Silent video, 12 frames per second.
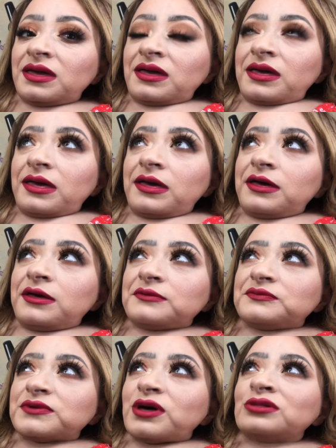
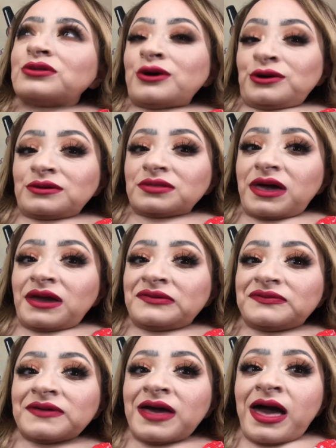a longer life,
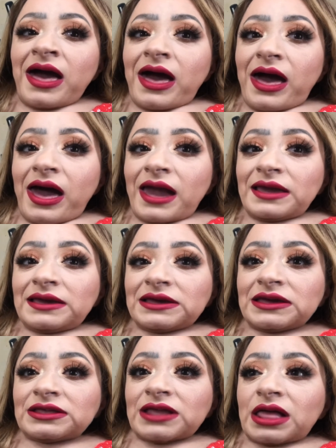I
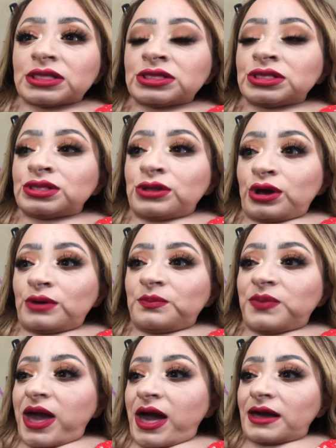can look
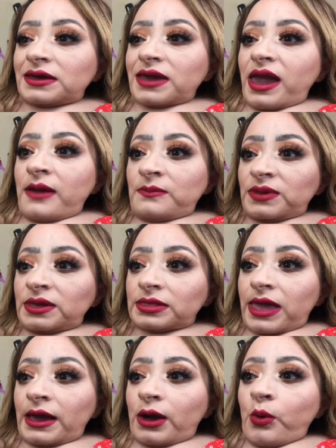back and be
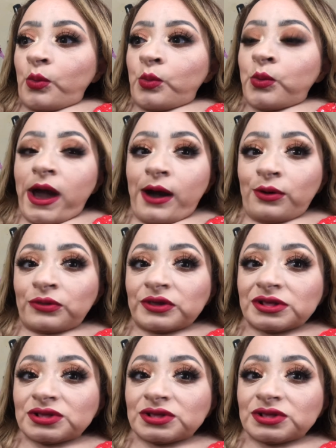like, wow, this